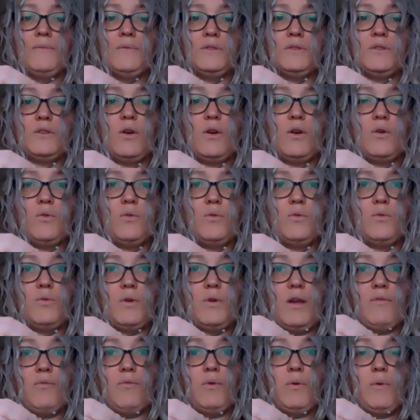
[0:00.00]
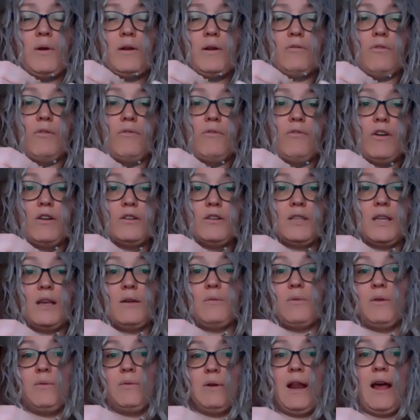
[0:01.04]
So if we want to reverse
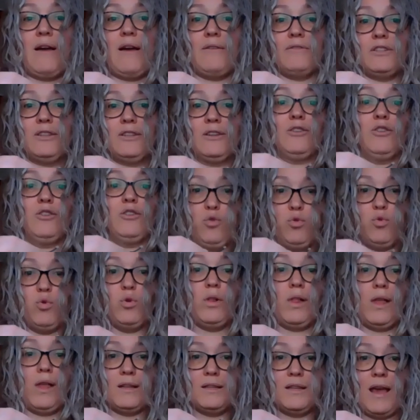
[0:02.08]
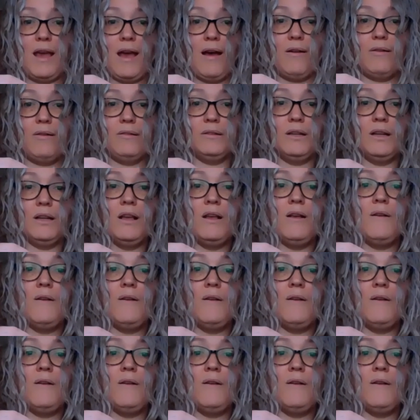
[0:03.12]
it, we would have to cool it down.